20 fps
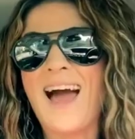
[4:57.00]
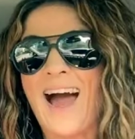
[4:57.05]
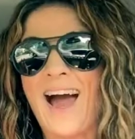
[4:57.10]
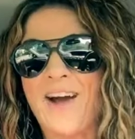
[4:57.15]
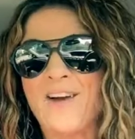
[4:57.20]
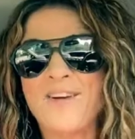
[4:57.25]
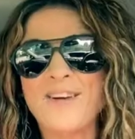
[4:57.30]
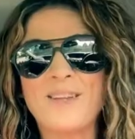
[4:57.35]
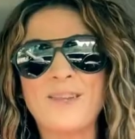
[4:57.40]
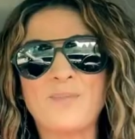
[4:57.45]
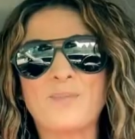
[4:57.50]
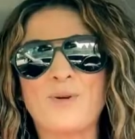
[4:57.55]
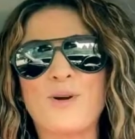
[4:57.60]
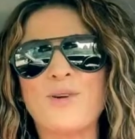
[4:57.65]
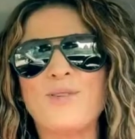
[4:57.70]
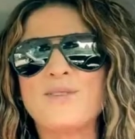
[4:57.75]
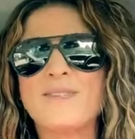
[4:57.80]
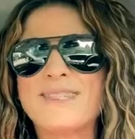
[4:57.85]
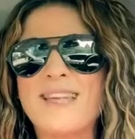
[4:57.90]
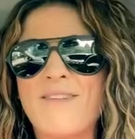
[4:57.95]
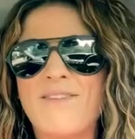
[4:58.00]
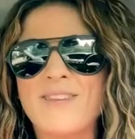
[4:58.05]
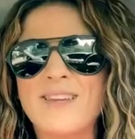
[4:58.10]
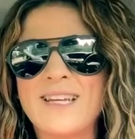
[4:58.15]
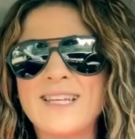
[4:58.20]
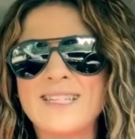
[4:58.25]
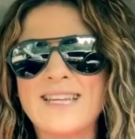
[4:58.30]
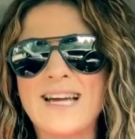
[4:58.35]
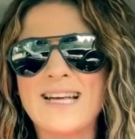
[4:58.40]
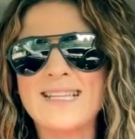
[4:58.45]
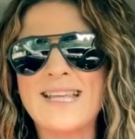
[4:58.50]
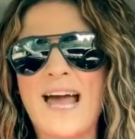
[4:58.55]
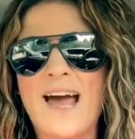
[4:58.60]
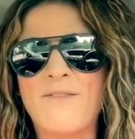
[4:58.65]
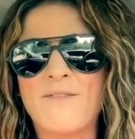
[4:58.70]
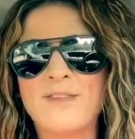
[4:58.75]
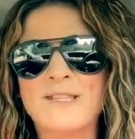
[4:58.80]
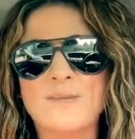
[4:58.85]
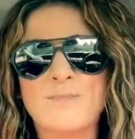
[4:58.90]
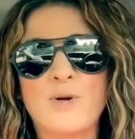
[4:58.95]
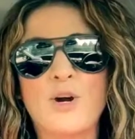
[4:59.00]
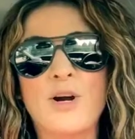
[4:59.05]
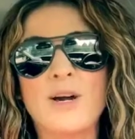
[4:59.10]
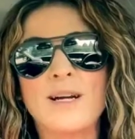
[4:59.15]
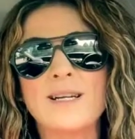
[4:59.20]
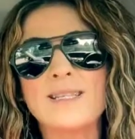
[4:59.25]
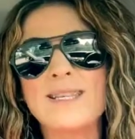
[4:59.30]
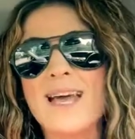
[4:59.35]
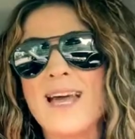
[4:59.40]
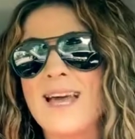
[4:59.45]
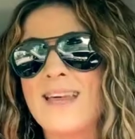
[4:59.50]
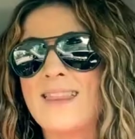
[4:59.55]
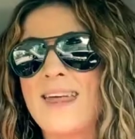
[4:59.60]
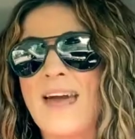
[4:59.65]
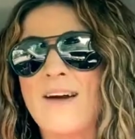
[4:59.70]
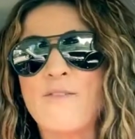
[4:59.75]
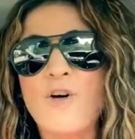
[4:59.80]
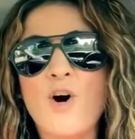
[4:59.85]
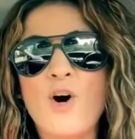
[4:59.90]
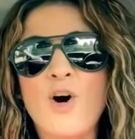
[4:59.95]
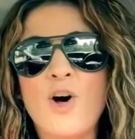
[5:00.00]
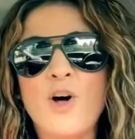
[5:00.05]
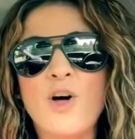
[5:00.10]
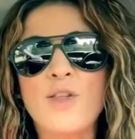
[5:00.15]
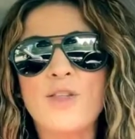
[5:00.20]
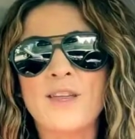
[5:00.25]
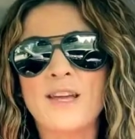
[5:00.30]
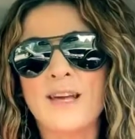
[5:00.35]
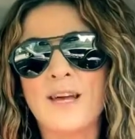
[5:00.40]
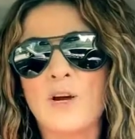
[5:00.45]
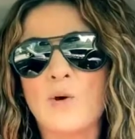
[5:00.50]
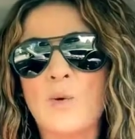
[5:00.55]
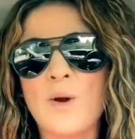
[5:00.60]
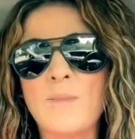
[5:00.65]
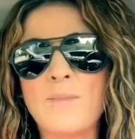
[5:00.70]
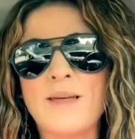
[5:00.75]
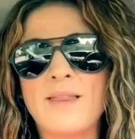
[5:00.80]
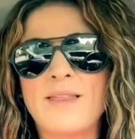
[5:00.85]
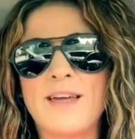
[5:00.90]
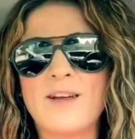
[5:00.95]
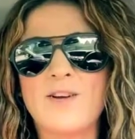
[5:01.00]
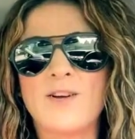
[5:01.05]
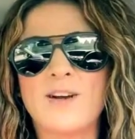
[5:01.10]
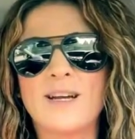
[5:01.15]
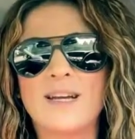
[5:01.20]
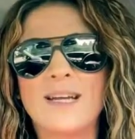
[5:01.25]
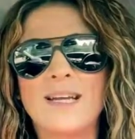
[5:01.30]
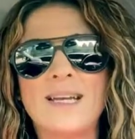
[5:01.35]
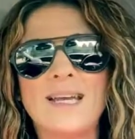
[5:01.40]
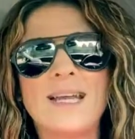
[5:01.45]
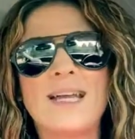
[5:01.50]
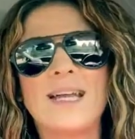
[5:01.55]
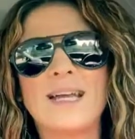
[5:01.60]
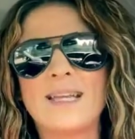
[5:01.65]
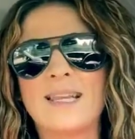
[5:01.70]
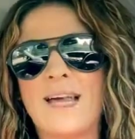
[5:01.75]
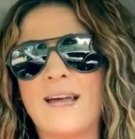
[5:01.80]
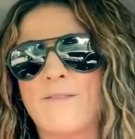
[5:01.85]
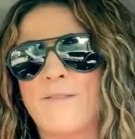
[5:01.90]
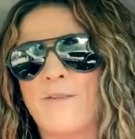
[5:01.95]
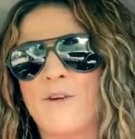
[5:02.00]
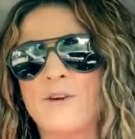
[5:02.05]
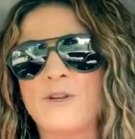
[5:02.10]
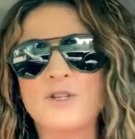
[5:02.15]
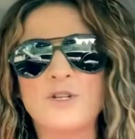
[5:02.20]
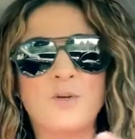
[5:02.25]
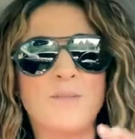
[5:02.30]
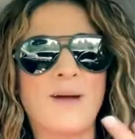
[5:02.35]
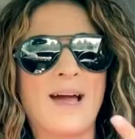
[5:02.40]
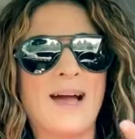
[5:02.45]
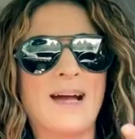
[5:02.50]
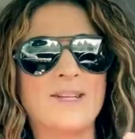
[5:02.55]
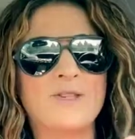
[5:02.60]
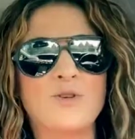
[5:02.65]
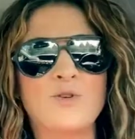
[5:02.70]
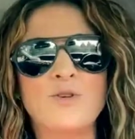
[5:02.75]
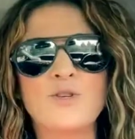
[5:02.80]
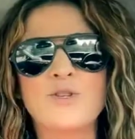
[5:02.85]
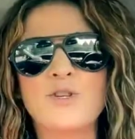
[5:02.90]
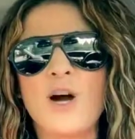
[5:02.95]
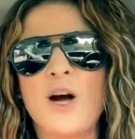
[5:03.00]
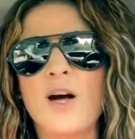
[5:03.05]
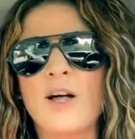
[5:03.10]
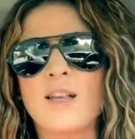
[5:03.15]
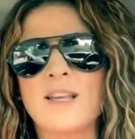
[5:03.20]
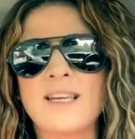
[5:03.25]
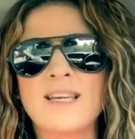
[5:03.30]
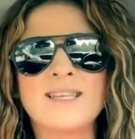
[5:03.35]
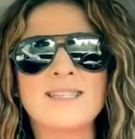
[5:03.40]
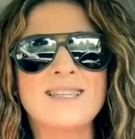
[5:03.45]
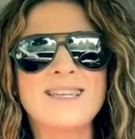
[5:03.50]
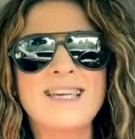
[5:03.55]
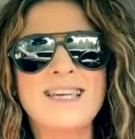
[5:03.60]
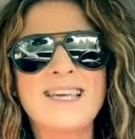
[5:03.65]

Hiring the pros definitely does have its perks. They have all the equipment that you're going to need, like furniture pads or dollies,